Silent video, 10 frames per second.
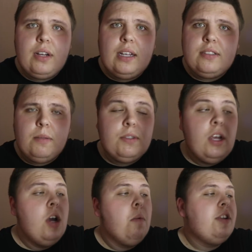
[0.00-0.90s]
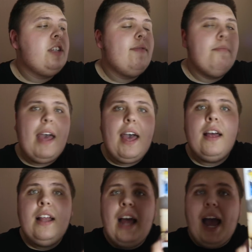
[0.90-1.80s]
or customs, which is even
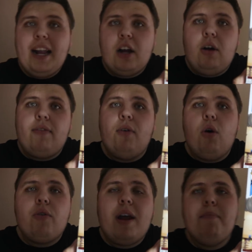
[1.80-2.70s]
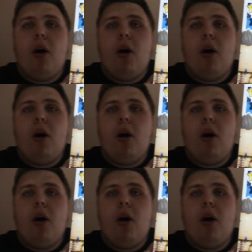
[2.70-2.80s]
better. And I got four great